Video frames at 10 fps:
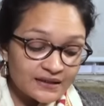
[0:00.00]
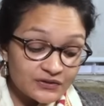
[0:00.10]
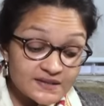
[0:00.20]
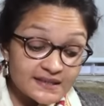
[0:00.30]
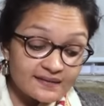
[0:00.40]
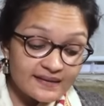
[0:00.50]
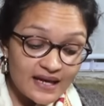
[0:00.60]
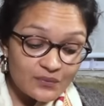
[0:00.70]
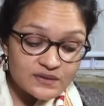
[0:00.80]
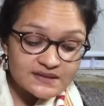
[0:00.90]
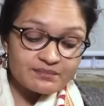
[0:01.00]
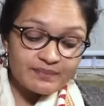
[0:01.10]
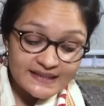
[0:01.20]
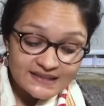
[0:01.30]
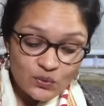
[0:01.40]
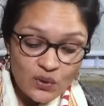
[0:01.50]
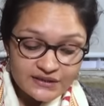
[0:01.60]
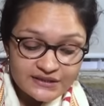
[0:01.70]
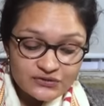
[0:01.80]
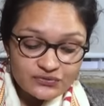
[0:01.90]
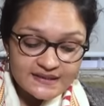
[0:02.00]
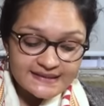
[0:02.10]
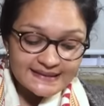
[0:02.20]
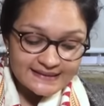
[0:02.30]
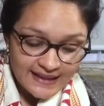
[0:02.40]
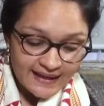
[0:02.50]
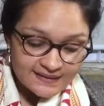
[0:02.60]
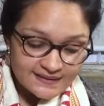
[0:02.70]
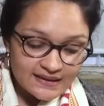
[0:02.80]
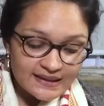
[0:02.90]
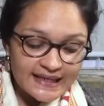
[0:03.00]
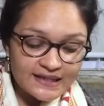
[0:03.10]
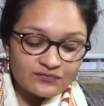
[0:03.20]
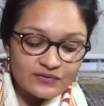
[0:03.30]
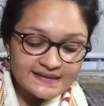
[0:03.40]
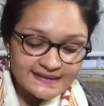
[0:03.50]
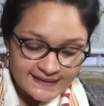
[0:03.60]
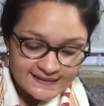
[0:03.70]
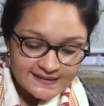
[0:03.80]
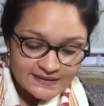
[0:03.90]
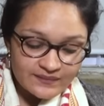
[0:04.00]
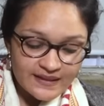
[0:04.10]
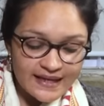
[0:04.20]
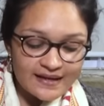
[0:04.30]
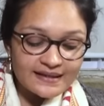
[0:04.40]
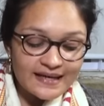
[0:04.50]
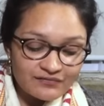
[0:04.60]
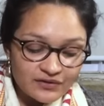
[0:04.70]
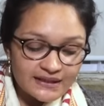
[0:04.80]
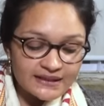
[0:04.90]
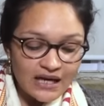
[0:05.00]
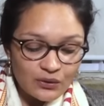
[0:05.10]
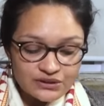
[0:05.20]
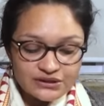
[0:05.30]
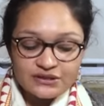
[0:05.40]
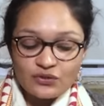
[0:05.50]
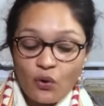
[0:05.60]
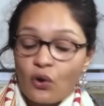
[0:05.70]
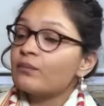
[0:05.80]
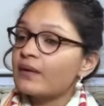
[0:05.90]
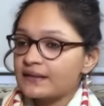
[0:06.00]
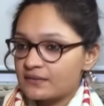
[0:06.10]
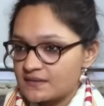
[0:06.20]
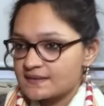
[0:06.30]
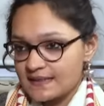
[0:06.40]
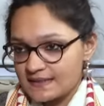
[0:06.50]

You say that there was a base quality to these attacks, a hateful sexism that I had never encountered in all my years